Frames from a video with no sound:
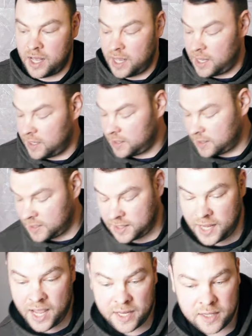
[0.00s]
and
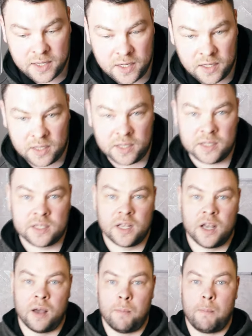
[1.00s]
that is
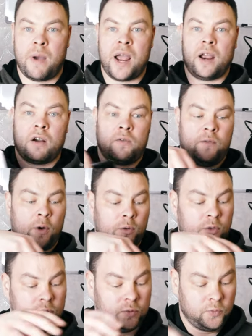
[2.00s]
a
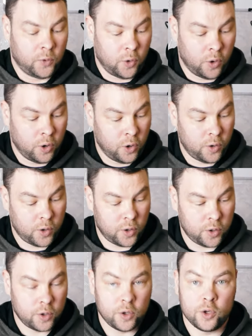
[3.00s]
microphone for
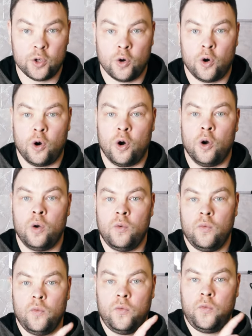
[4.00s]
your
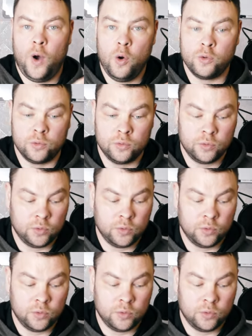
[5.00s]
phone.